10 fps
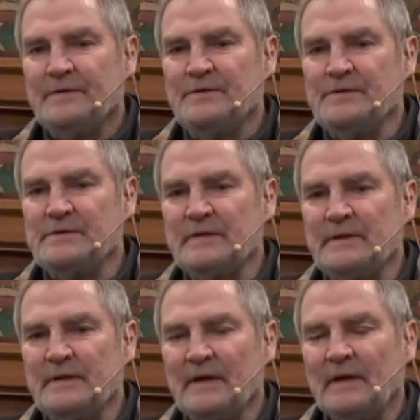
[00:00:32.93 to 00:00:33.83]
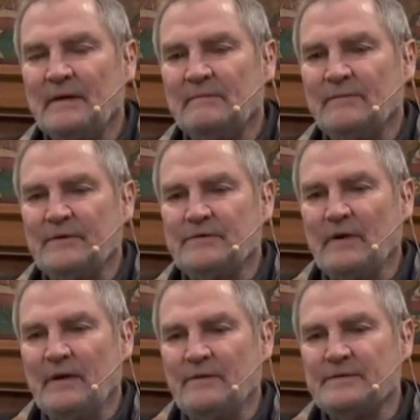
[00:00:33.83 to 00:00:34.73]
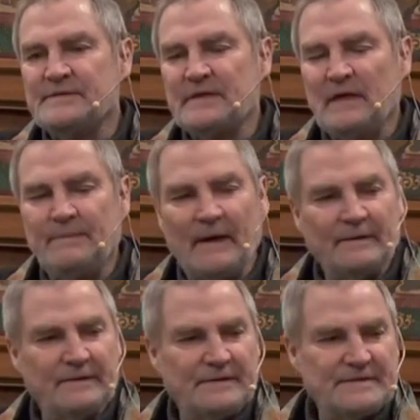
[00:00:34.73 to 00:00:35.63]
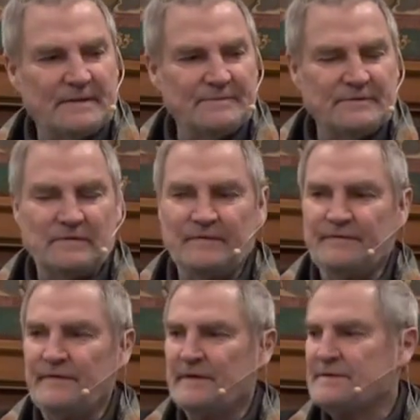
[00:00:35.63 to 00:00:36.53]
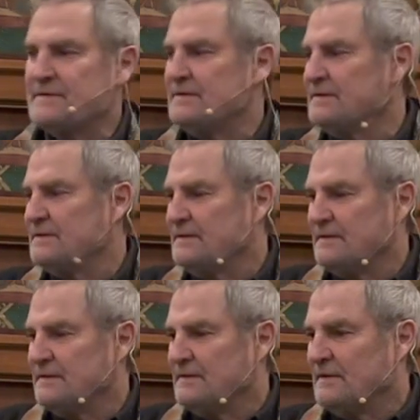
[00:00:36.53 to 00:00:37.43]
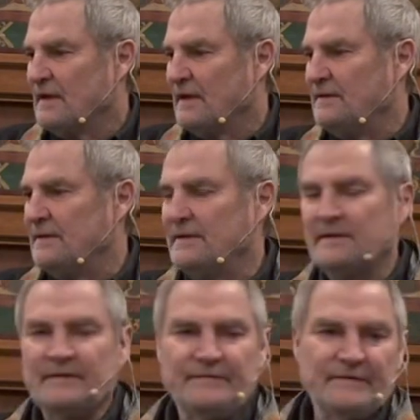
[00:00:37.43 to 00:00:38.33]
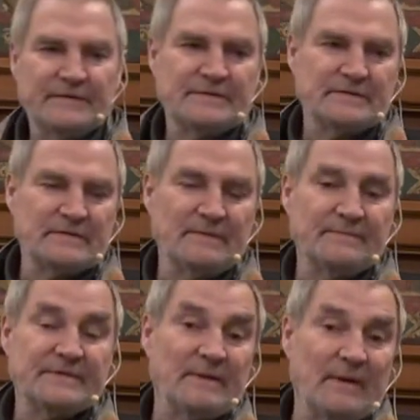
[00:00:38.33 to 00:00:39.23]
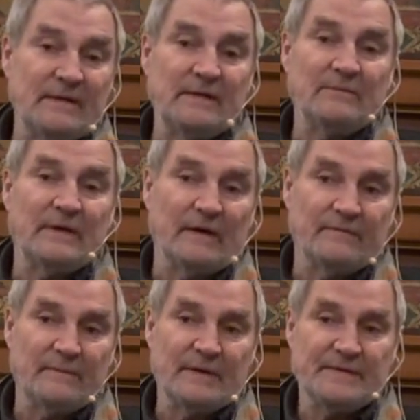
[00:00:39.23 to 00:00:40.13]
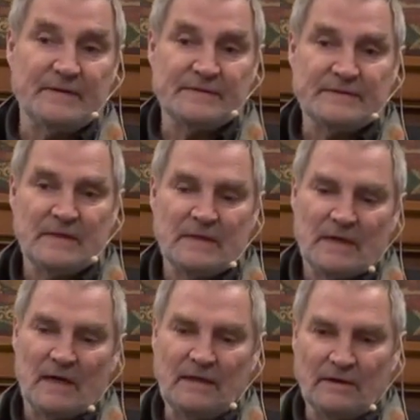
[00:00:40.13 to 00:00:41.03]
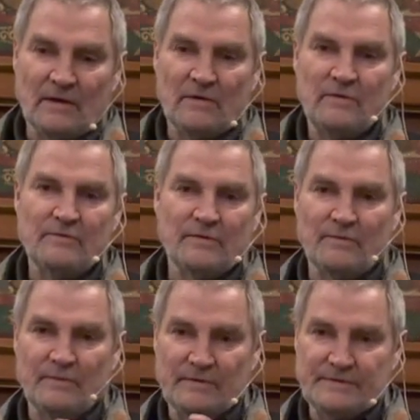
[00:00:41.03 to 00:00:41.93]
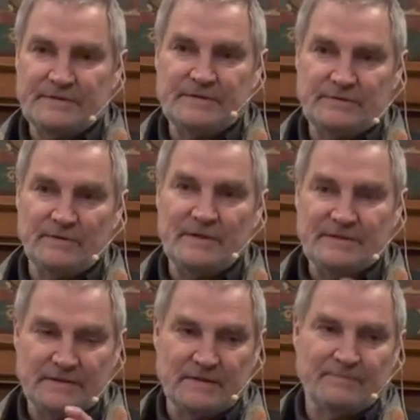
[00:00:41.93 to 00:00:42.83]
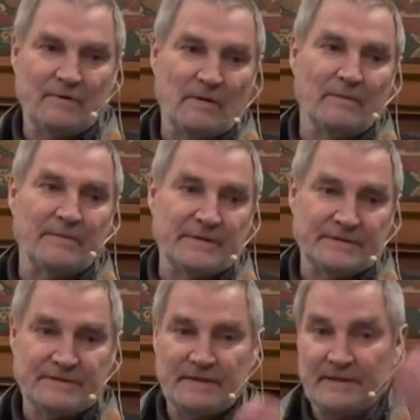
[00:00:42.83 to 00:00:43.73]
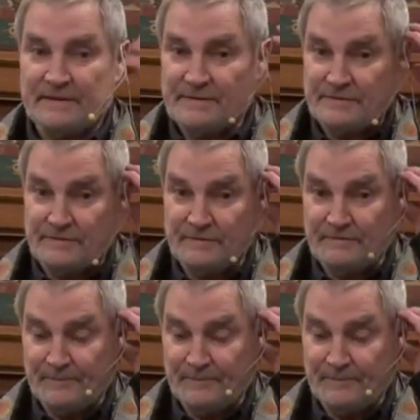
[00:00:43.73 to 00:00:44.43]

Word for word: Usually we're trying to escape out into some sort of fixed idea, some idea we have about things. I know the real situation that probably is X, you know.